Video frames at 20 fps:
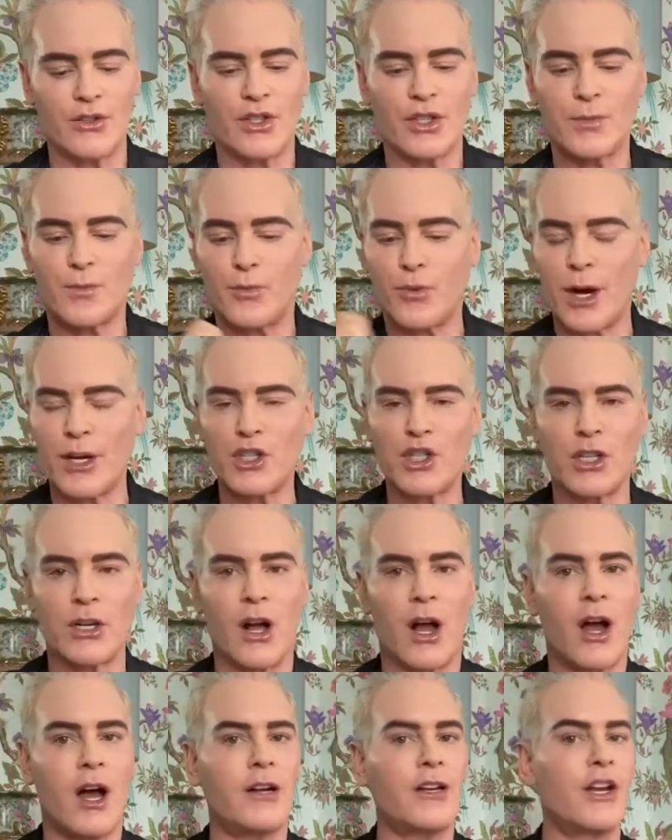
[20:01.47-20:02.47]
You just brush it
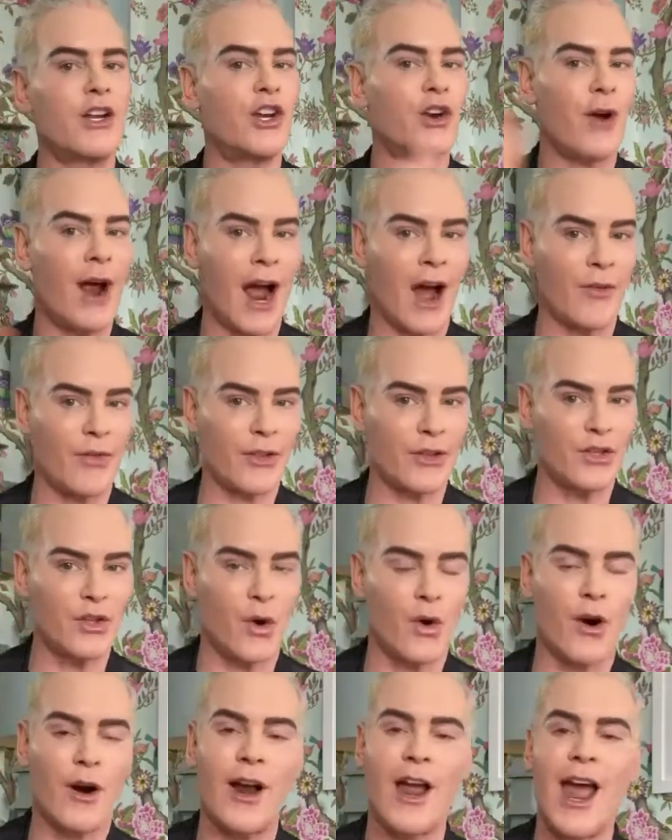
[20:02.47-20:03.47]
on, you're out the
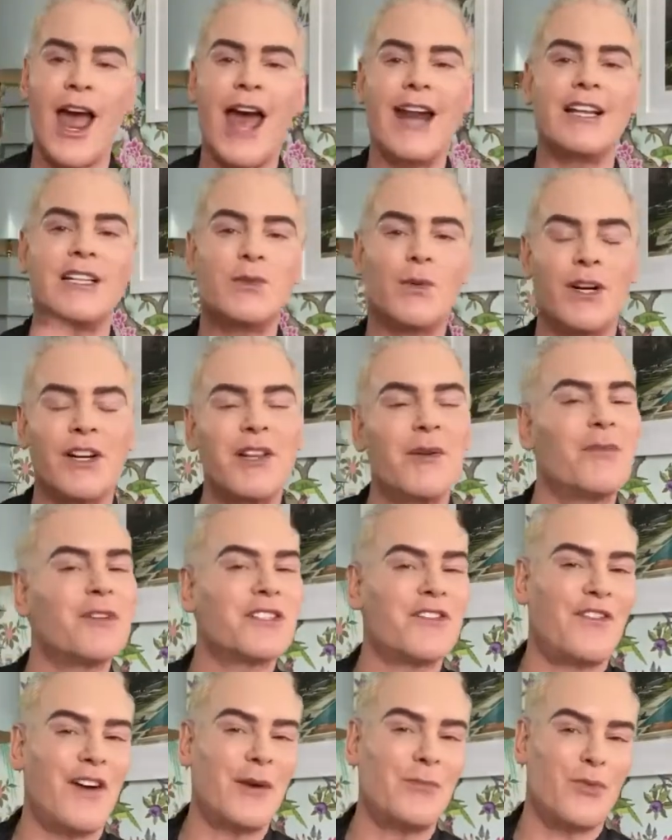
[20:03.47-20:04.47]
door, and it's one of the
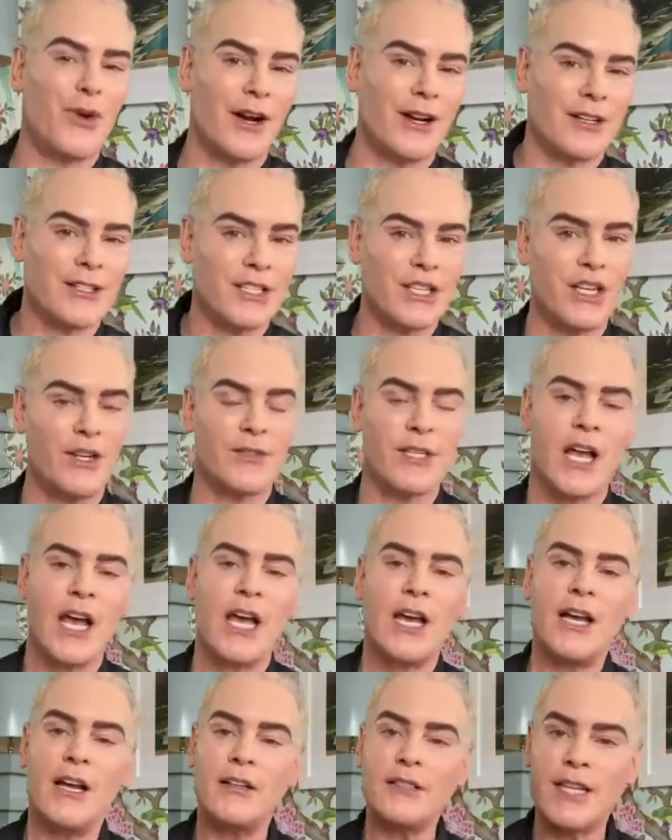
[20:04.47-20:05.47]
most fun products to use.
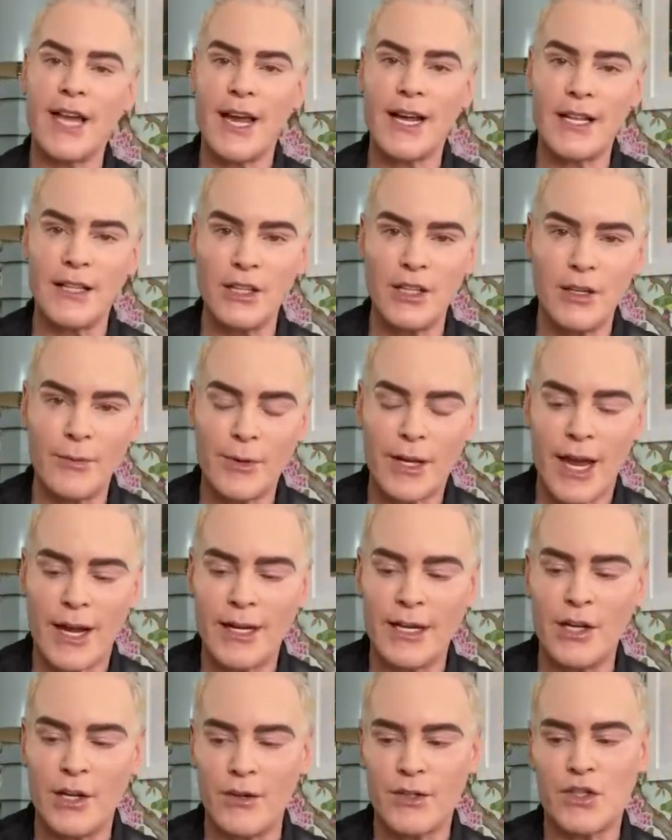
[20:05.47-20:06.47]
It'll take a little
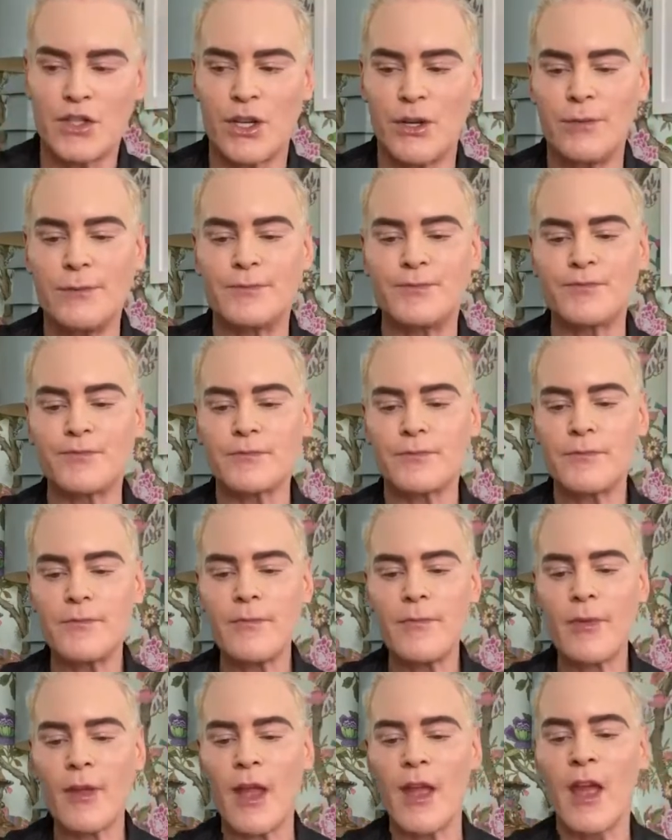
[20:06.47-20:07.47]
getting used to.
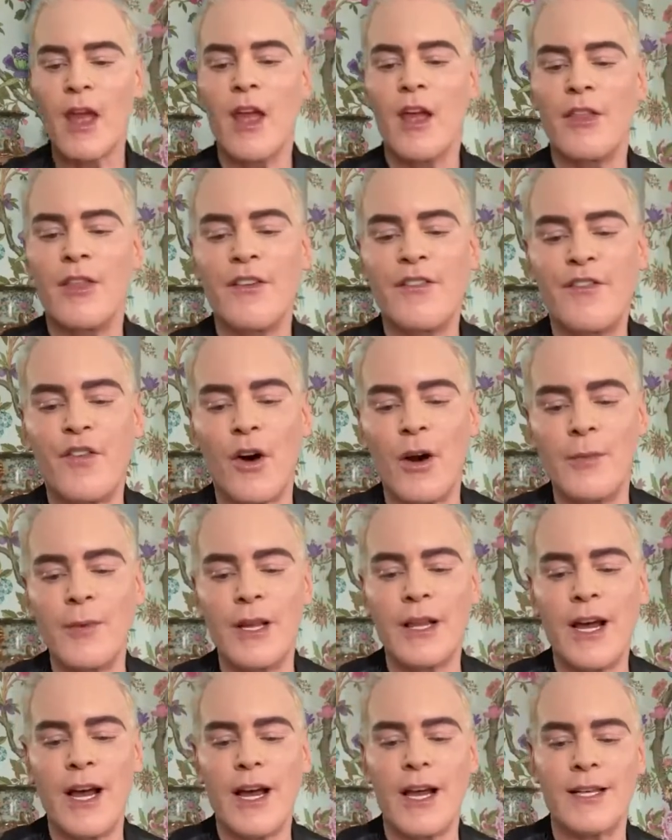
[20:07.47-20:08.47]
The
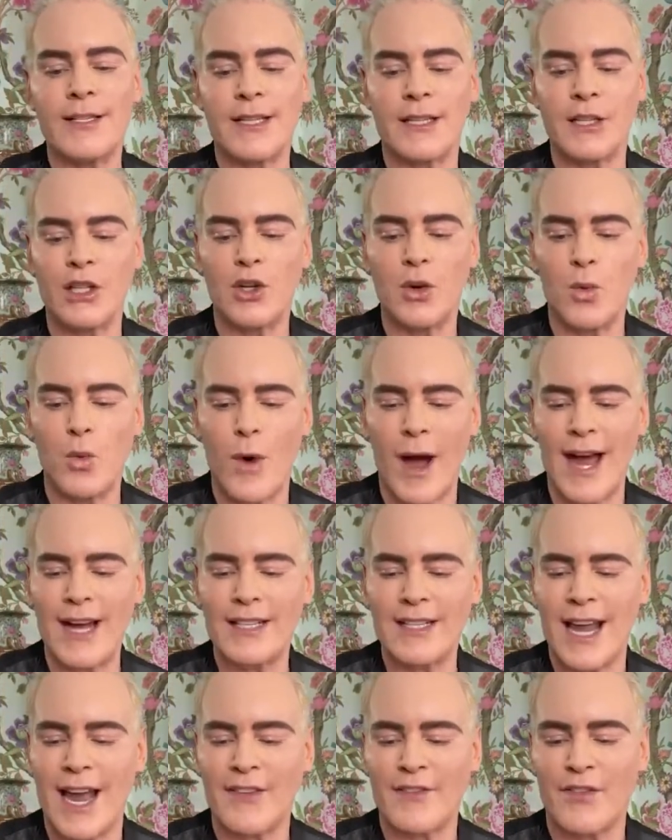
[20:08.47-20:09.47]
formula is a little
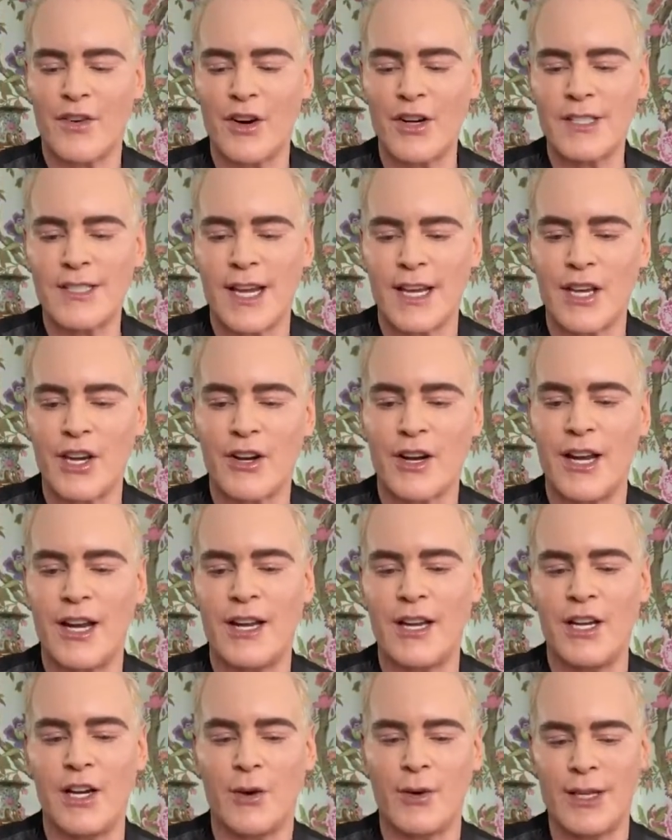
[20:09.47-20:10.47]
wet at first, like
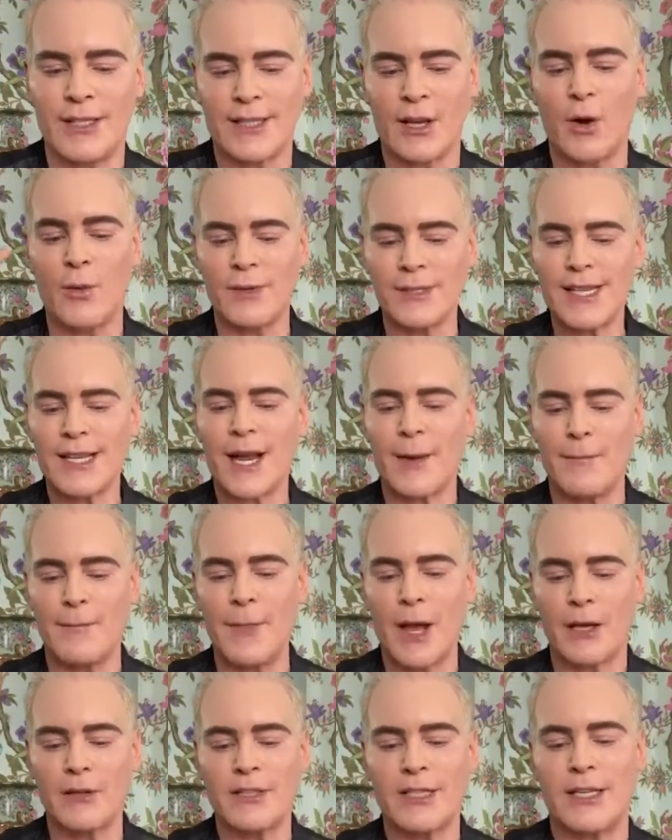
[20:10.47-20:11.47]
it's almost like
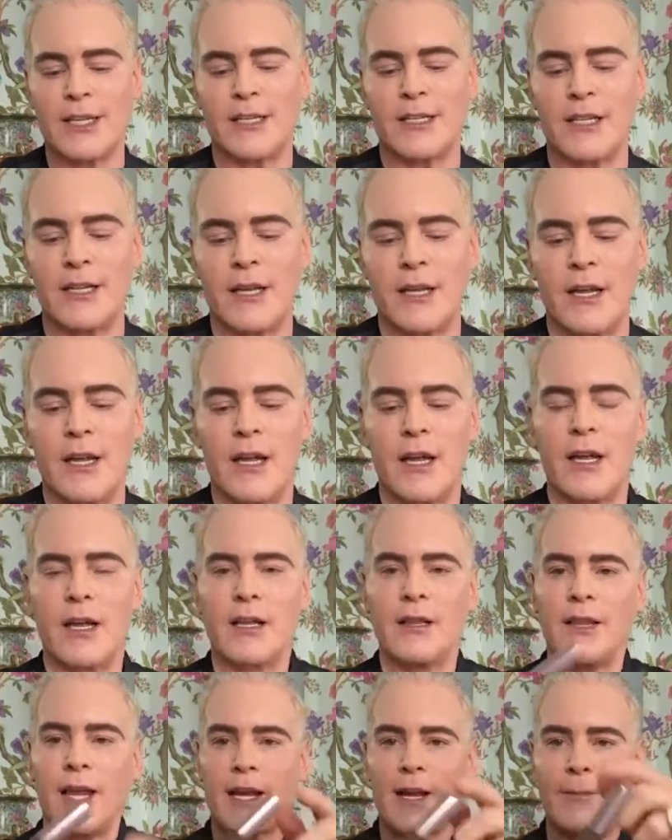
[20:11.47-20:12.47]

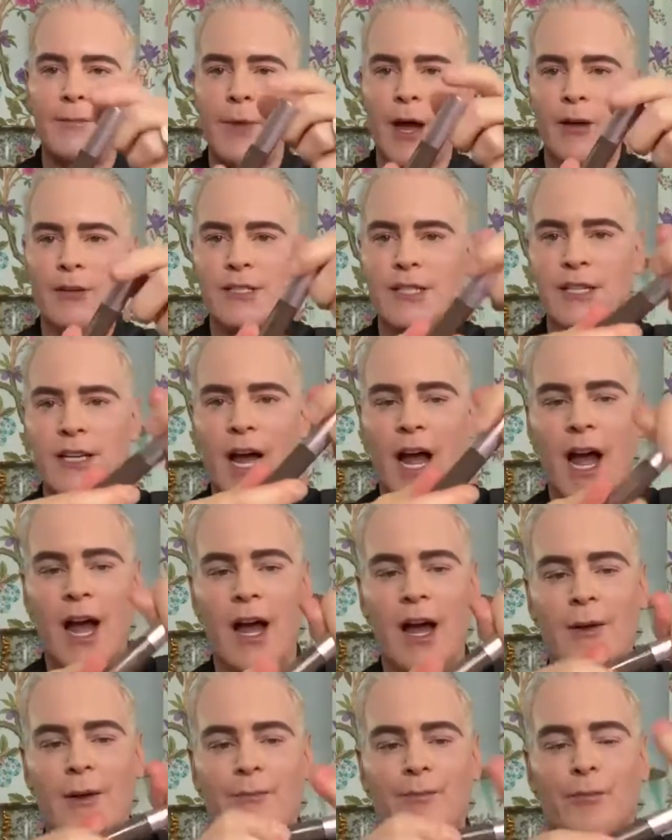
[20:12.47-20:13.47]
a melted
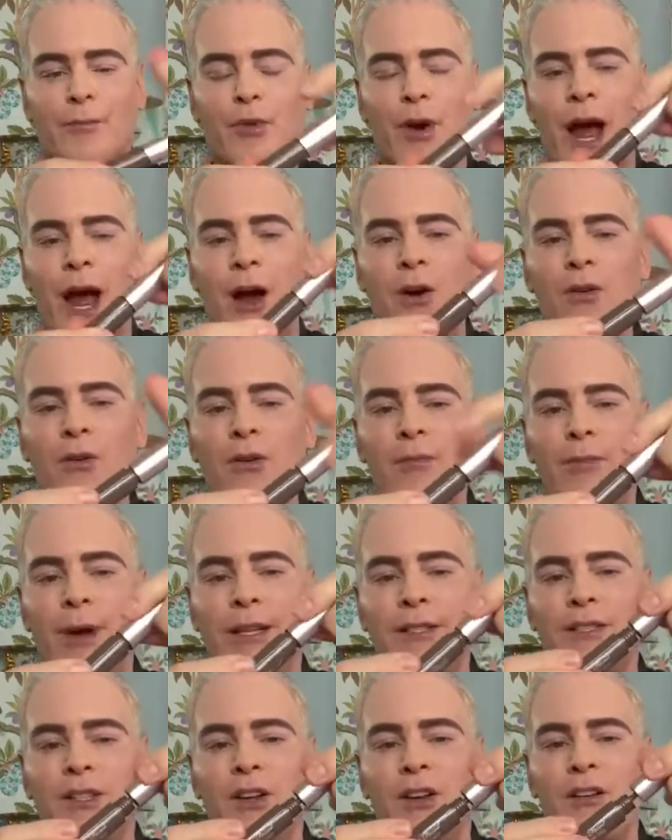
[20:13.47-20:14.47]
brow
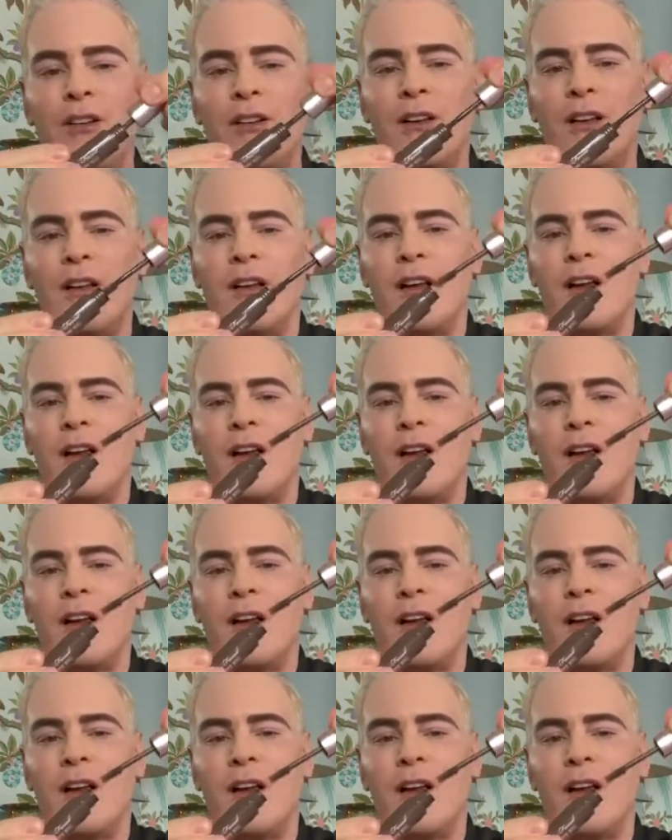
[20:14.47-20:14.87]
pencil.